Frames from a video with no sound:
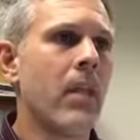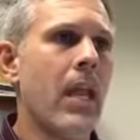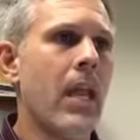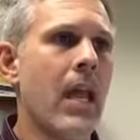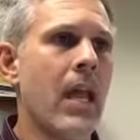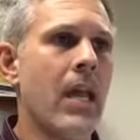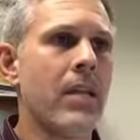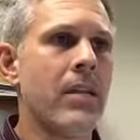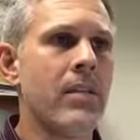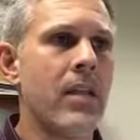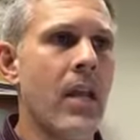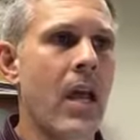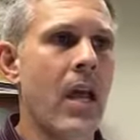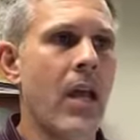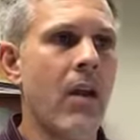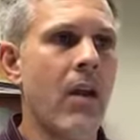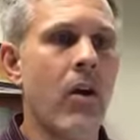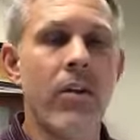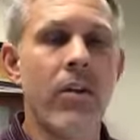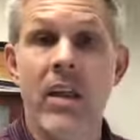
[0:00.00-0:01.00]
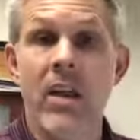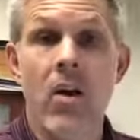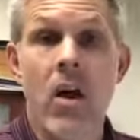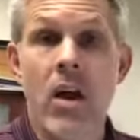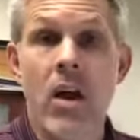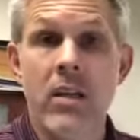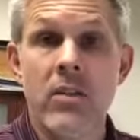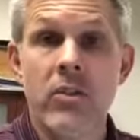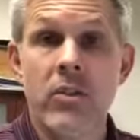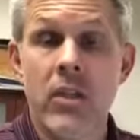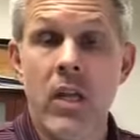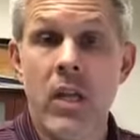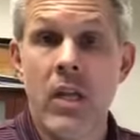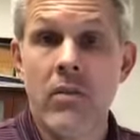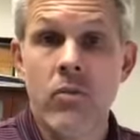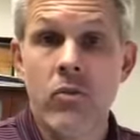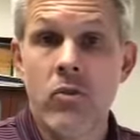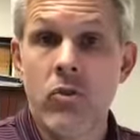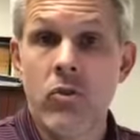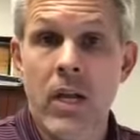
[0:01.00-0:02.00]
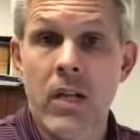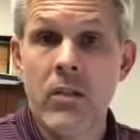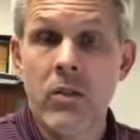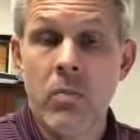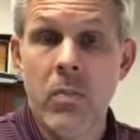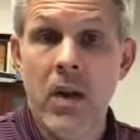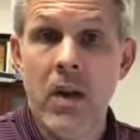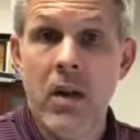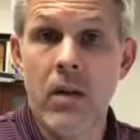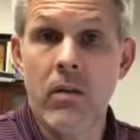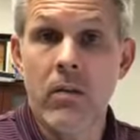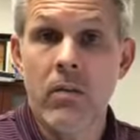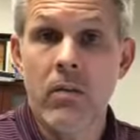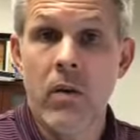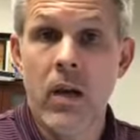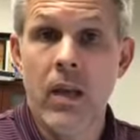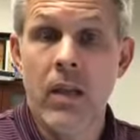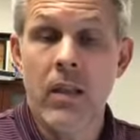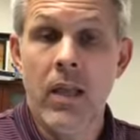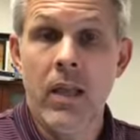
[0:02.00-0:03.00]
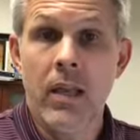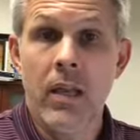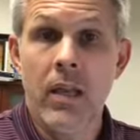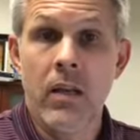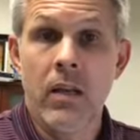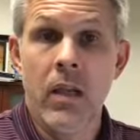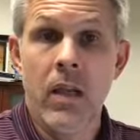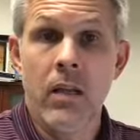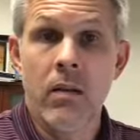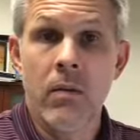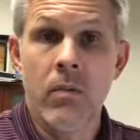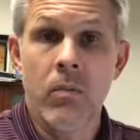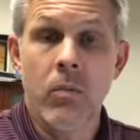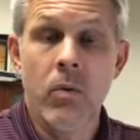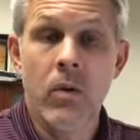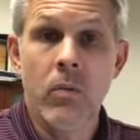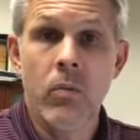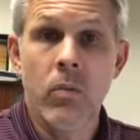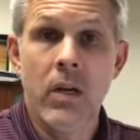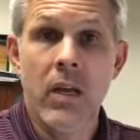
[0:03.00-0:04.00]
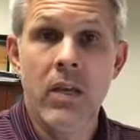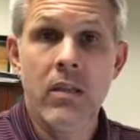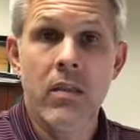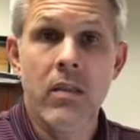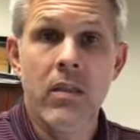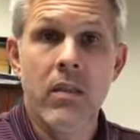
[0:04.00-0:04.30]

and are they honest and transparent, right? Like, and when I